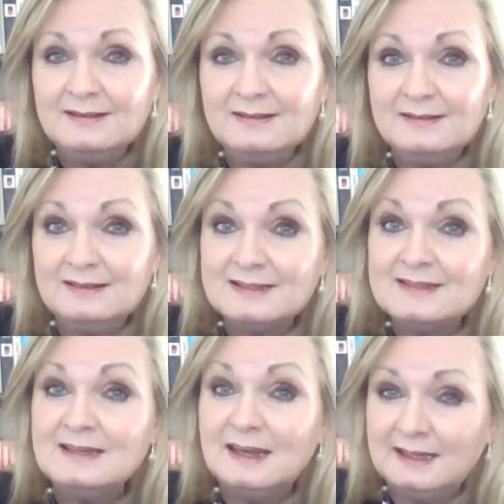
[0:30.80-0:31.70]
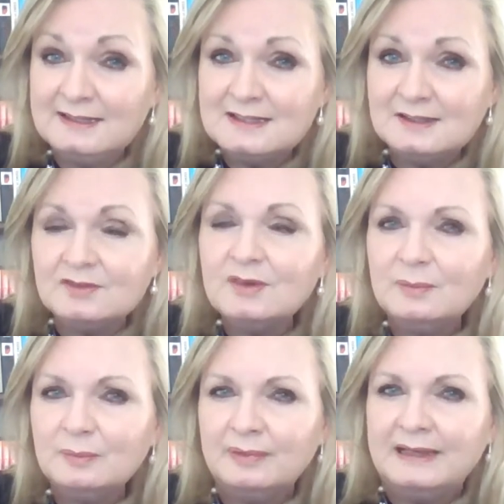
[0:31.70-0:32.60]
this negative
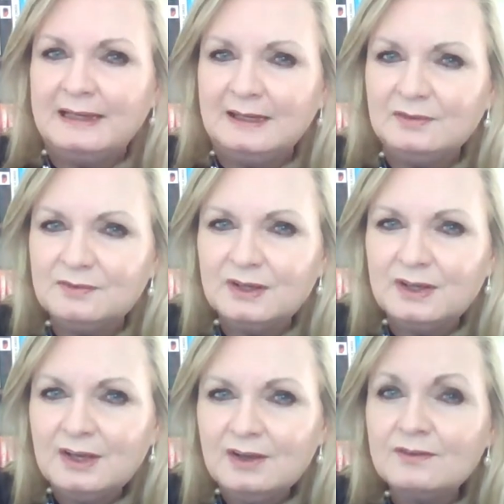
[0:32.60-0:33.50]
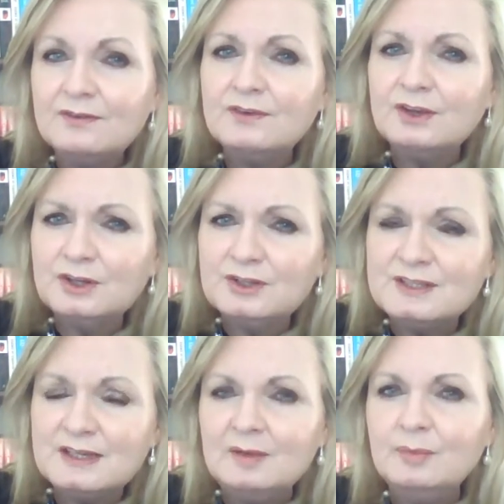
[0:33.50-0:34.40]
belief
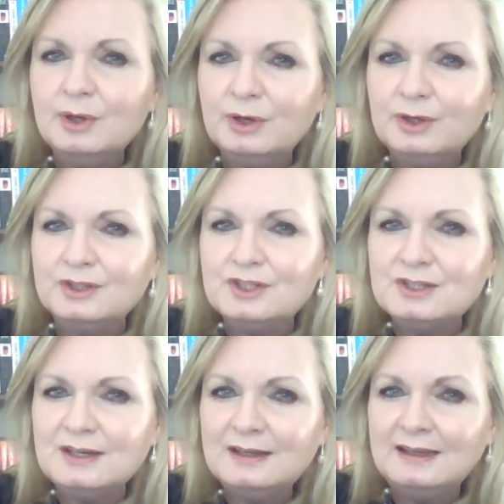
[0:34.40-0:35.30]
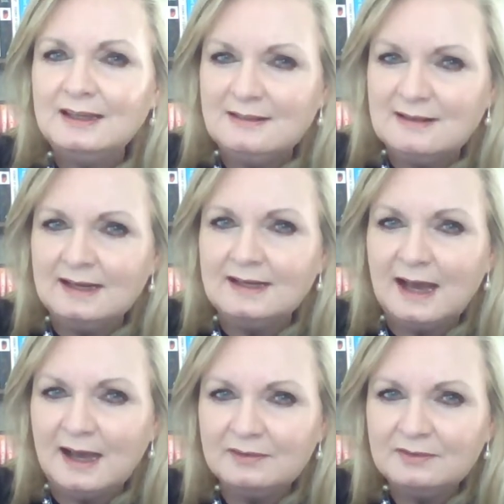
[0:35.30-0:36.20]
first emerged in their
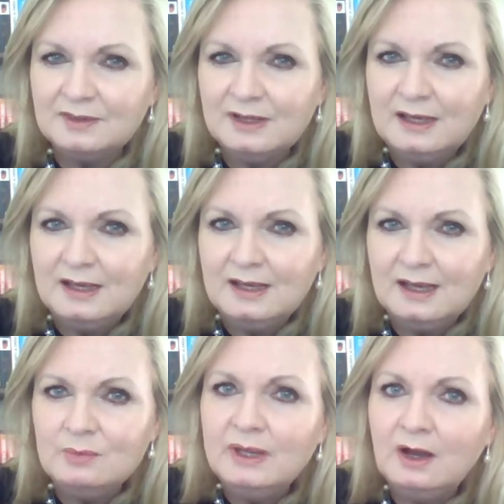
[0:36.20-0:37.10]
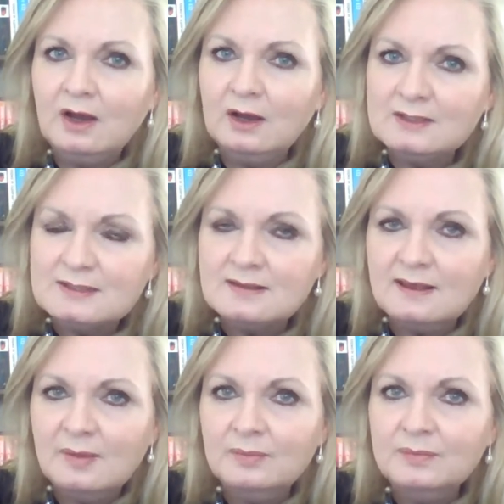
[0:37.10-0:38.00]
life. And we ask
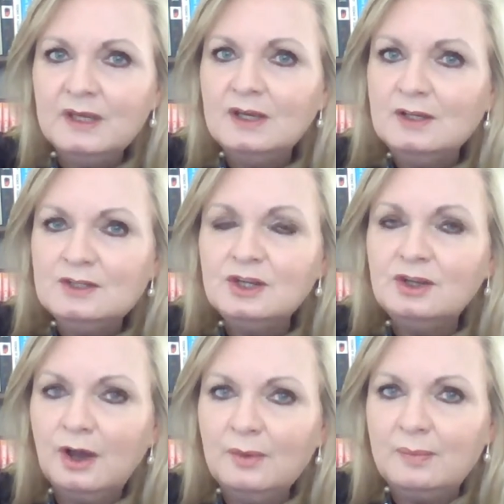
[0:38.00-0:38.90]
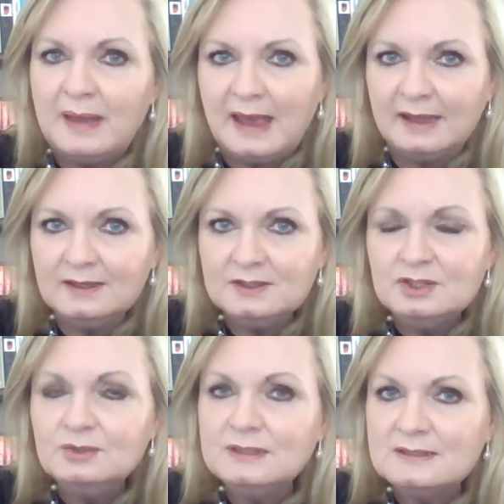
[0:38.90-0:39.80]
them to go back
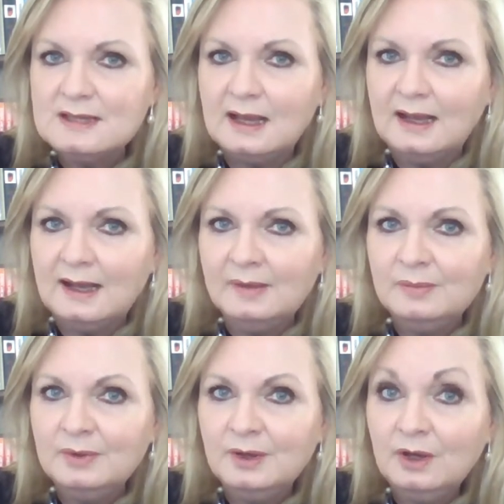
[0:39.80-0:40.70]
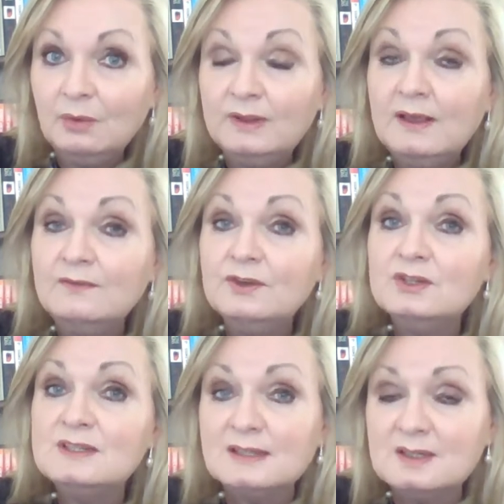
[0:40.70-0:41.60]
to a time when they
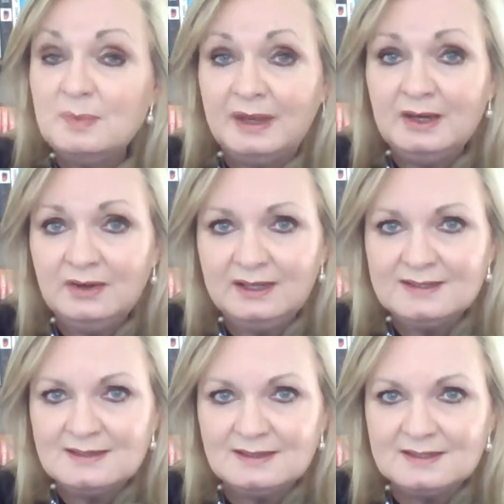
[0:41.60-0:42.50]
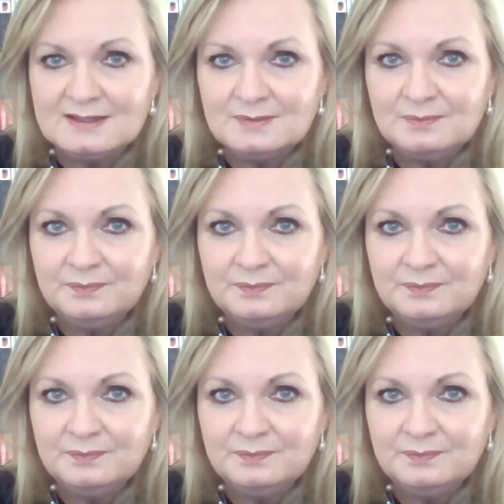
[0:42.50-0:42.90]
first experienced this.